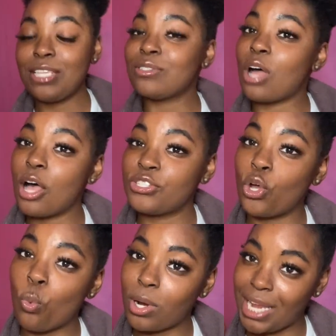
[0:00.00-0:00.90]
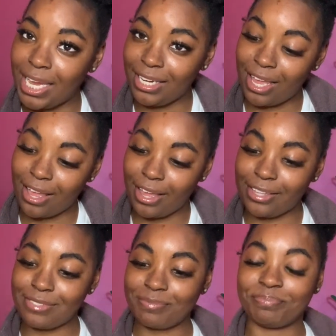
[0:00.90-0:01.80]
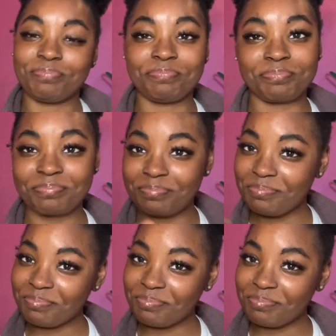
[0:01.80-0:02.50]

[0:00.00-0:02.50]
this is also $1.99.